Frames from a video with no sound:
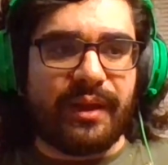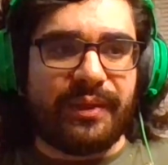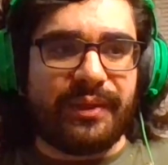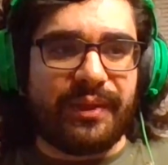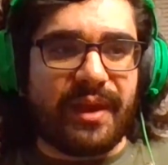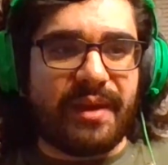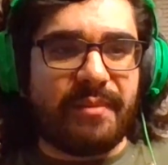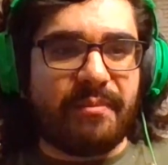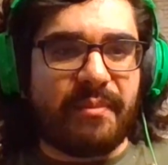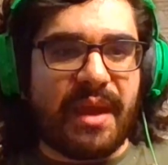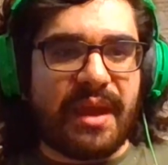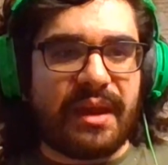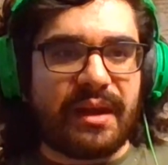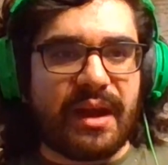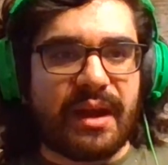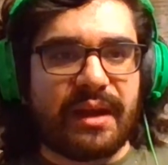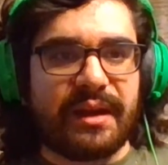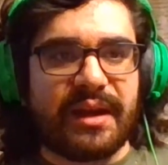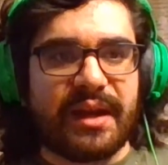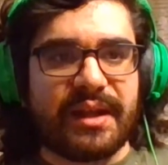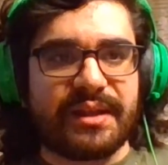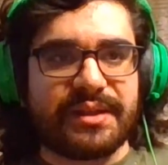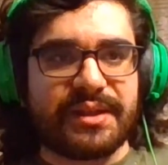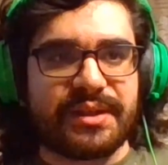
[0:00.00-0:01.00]
They may
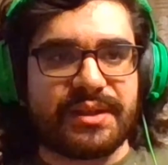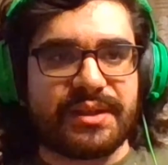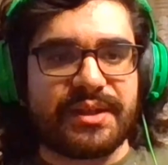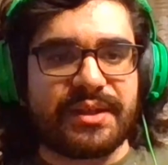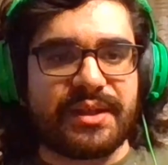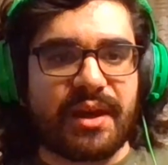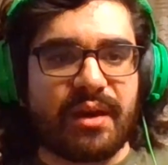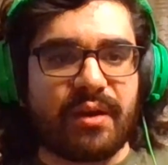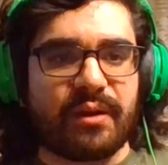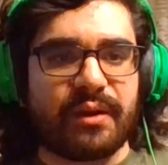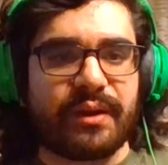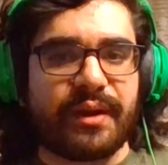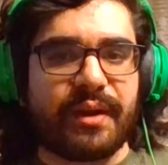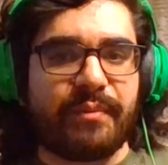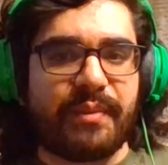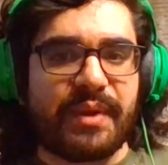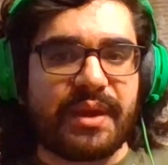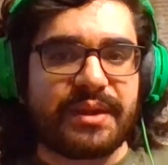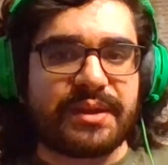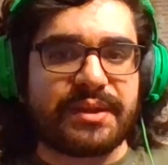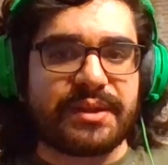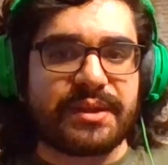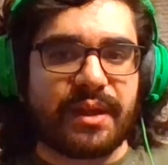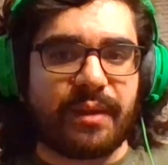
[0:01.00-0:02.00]
not necessarily
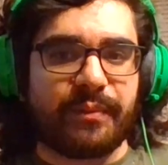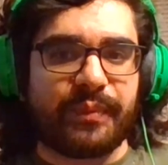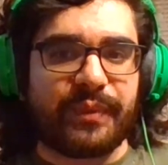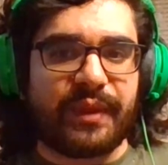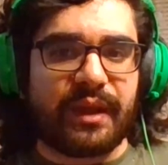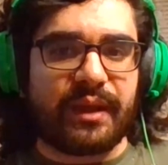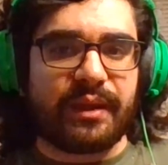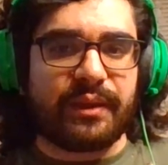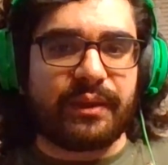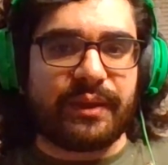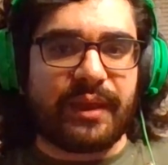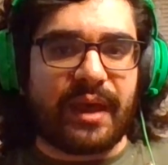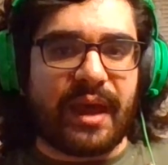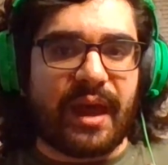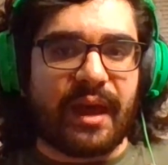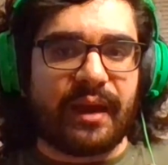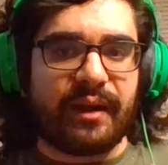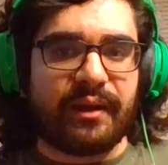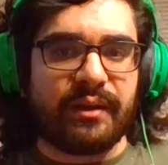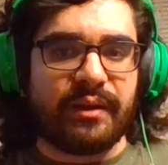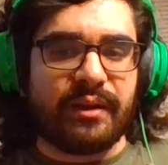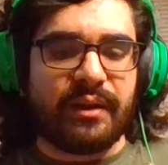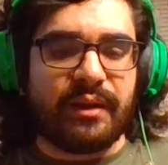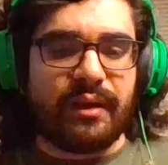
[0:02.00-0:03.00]
be something that